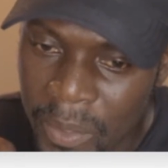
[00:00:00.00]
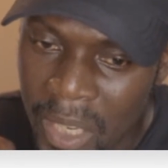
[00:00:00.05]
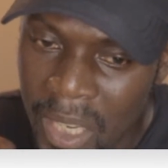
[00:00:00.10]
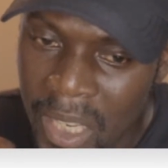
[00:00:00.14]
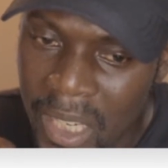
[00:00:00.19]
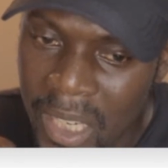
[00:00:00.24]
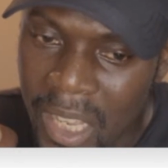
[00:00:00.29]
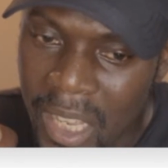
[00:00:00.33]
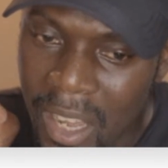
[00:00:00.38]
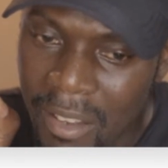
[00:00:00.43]

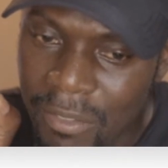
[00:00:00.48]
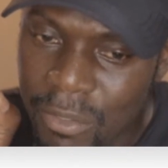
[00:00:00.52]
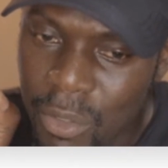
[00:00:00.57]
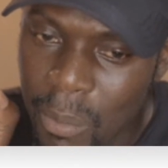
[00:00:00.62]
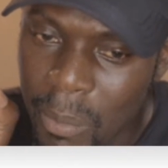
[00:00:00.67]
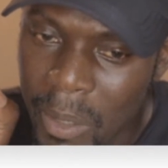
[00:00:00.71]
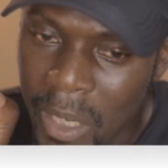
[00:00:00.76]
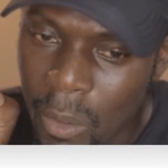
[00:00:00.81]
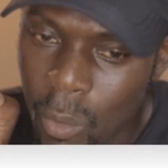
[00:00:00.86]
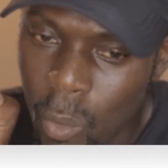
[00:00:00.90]
They have to
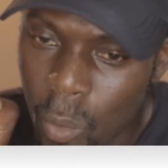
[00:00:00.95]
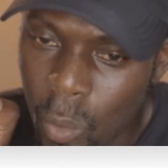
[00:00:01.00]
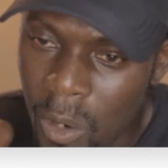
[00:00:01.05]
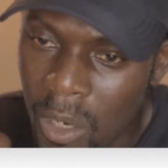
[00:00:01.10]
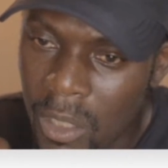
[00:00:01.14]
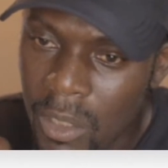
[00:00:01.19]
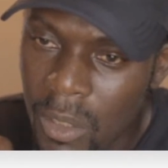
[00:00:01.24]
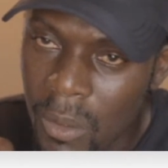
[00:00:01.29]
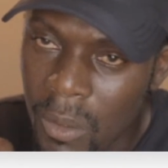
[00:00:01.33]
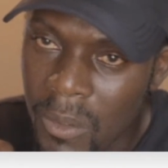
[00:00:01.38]
make
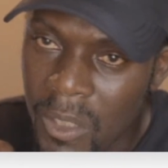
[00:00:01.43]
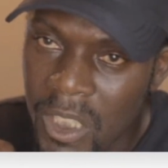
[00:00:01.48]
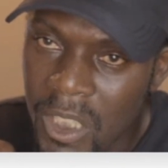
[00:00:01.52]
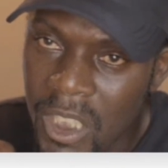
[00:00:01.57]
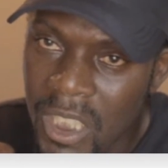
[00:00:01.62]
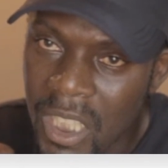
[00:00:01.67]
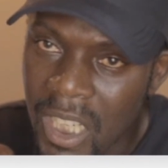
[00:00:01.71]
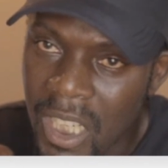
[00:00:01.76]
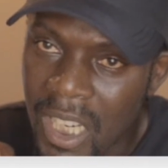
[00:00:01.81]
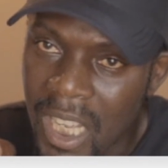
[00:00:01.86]
one
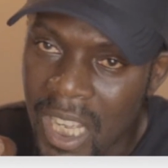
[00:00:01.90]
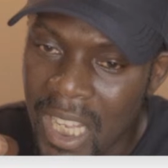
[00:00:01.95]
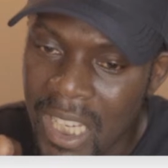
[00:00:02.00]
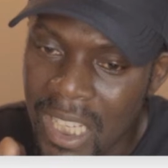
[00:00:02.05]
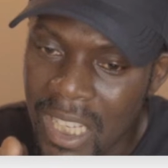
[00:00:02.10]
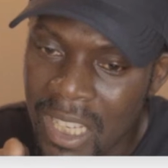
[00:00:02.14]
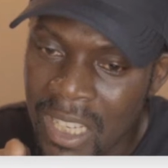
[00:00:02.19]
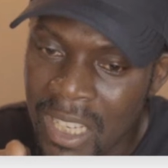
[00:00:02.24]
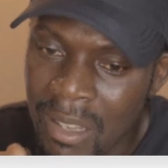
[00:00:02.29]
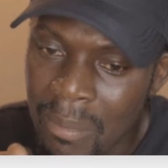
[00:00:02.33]
original, and
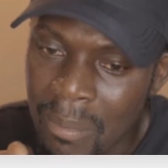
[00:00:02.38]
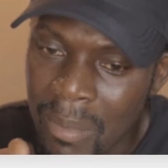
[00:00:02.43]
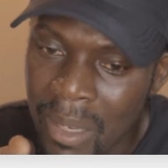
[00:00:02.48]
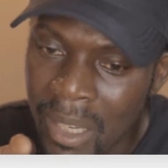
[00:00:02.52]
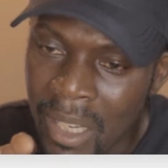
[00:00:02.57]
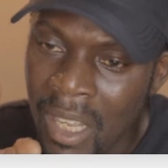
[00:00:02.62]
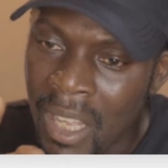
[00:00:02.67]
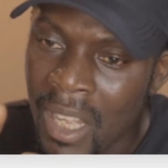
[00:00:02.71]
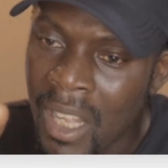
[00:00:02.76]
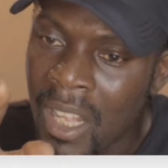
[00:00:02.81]
then they make
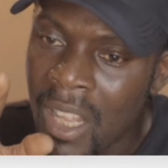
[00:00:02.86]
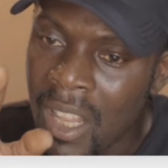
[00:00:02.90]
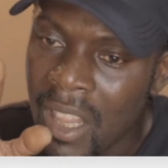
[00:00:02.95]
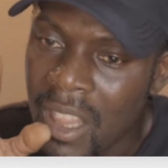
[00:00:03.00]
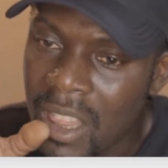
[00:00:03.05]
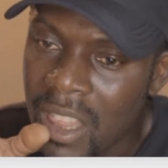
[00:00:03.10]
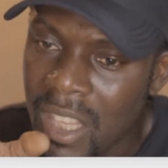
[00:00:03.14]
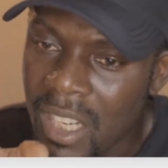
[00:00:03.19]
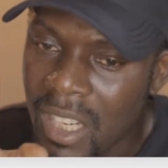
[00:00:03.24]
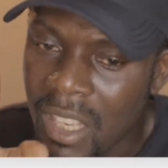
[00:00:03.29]

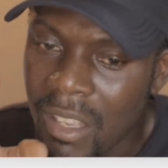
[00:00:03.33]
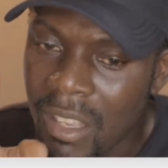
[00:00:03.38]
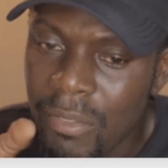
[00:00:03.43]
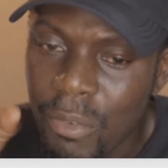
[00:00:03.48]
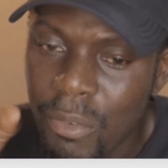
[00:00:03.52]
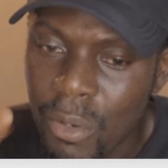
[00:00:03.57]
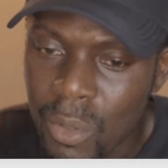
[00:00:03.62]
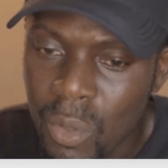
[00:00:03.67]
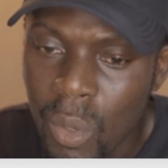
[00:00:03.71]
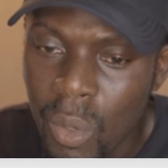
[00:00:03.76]
3
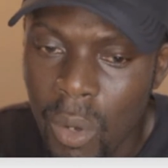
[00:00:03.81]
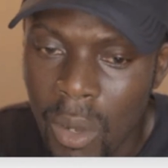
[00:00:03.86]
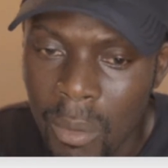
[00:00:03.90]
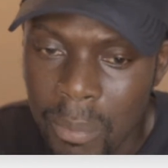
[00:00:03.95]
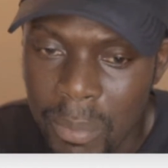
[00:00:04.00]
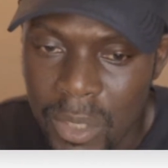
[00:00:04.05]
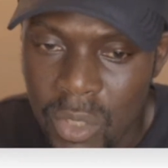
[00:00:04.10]
photocopies